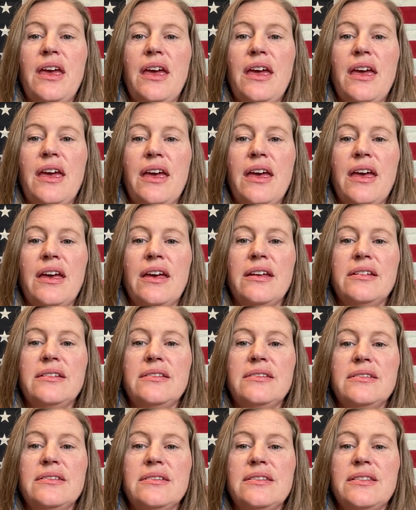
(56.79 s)

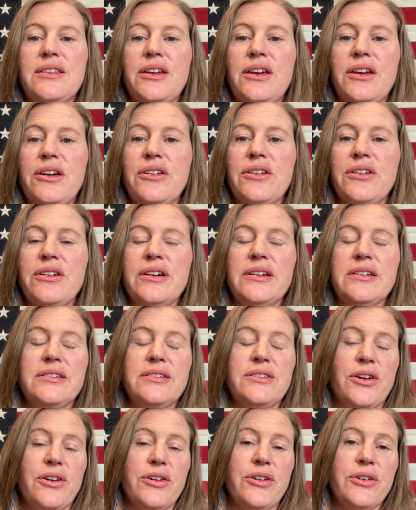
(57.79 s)
And there
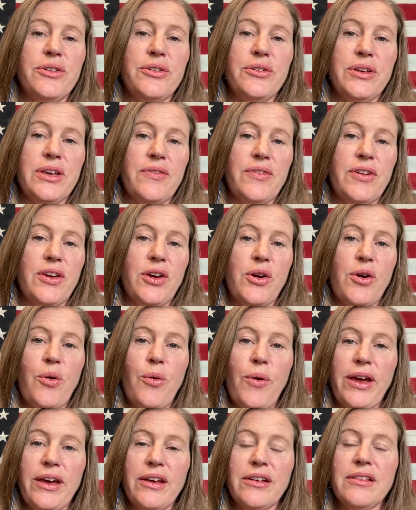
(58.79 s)
is an article giving
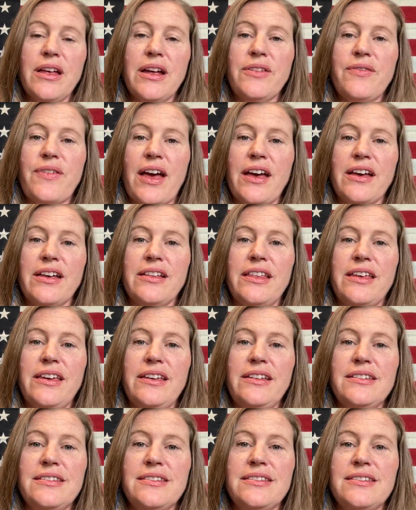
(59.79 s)
quite a lot of
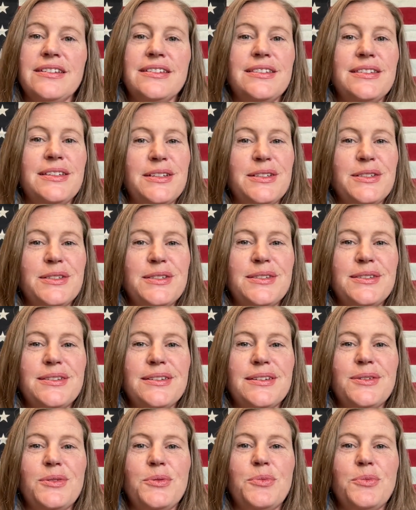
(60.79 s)
accolades since